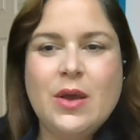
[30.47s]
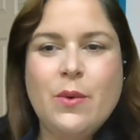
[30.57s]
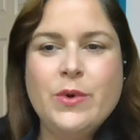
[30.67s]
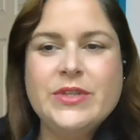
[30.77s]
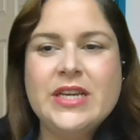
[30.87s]

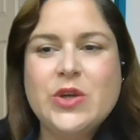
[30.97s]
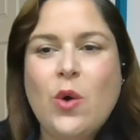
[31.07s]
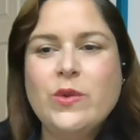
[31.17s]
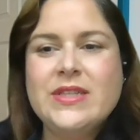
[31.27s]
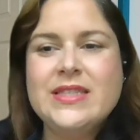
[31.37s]
which has
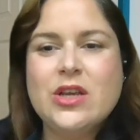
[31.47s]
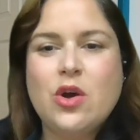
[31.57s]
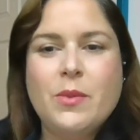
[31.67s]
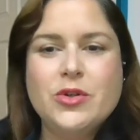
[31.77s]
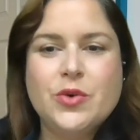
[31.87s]
holdings in
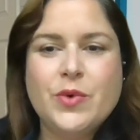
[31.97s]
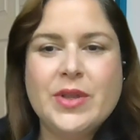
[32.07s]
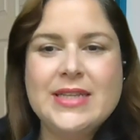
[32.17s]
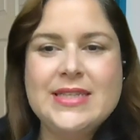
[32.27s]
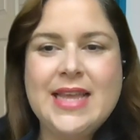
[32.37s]
commercial real
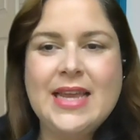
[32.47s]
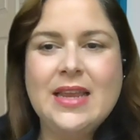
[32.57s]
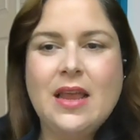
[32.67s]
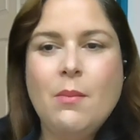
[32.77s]
estate,